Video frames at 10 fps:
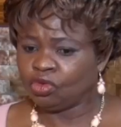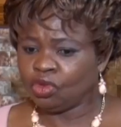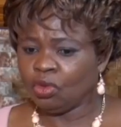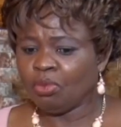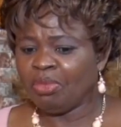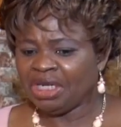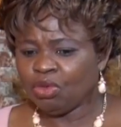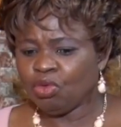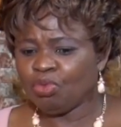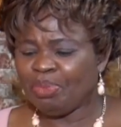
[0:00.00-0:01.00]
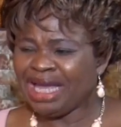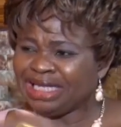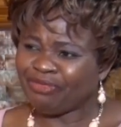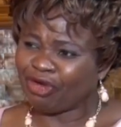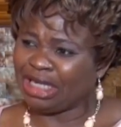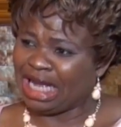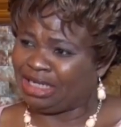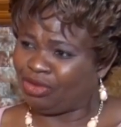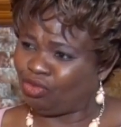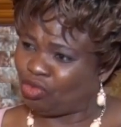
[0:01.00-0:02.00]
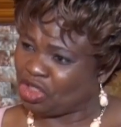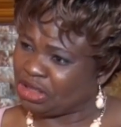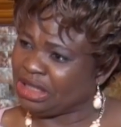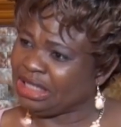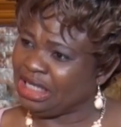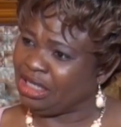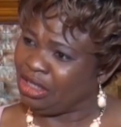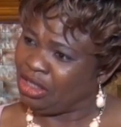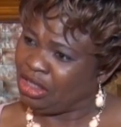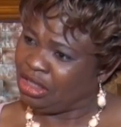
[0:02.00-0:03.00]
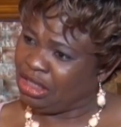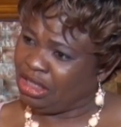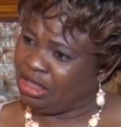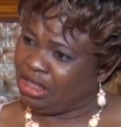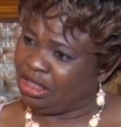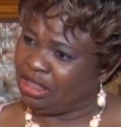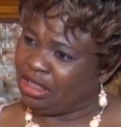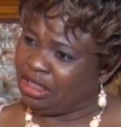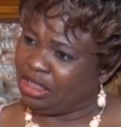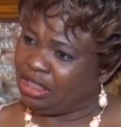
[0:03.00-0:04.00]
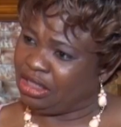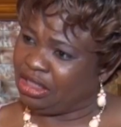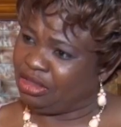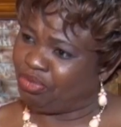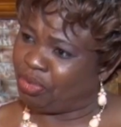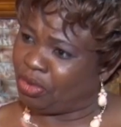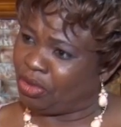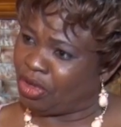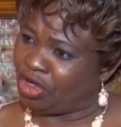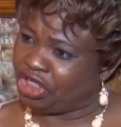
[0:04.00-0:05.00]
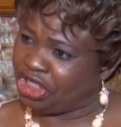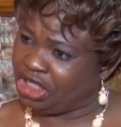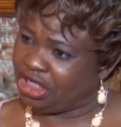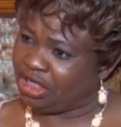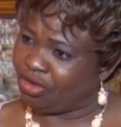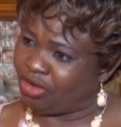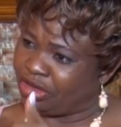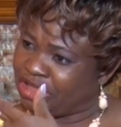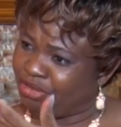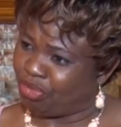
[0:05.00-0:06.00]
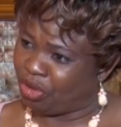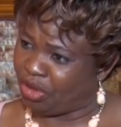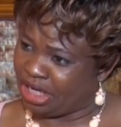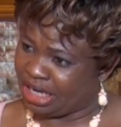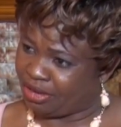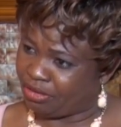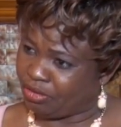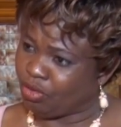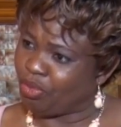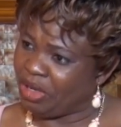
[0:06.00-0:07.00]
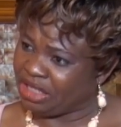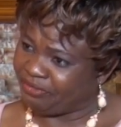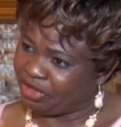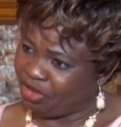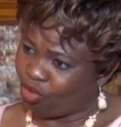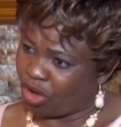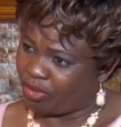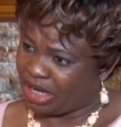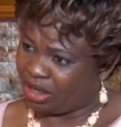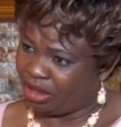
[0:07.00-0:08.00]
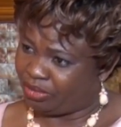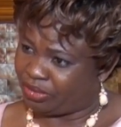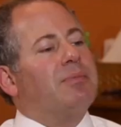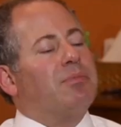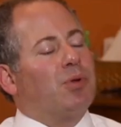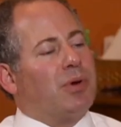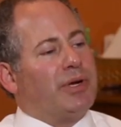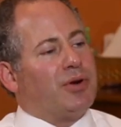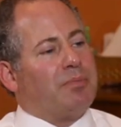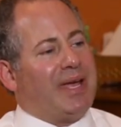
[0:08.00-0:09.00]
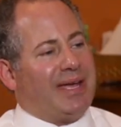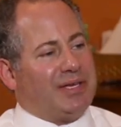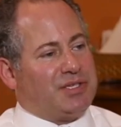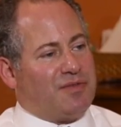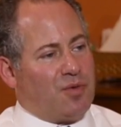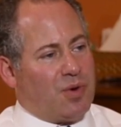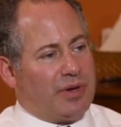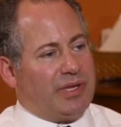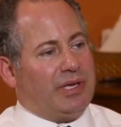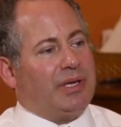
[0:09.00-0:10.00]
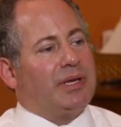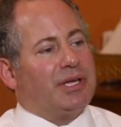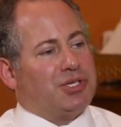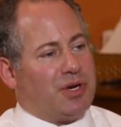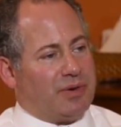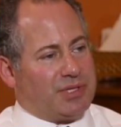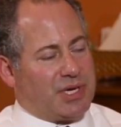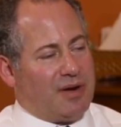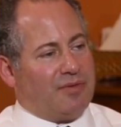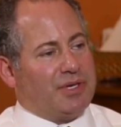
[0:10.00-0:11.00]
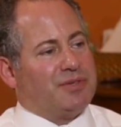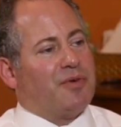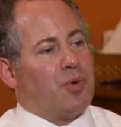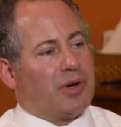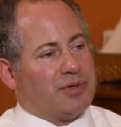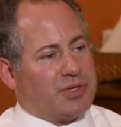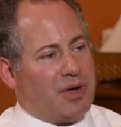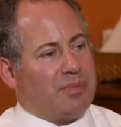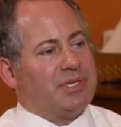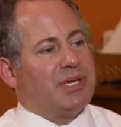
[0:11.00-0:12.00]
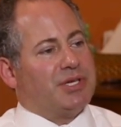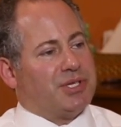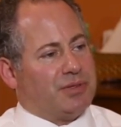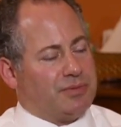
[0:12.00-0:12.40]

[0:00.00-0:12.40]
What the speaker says: So, but who pays for that? Who is it? The employee or the employer? Who pays for the workman comp? employer pays for the insurance coverage for workers' compensation.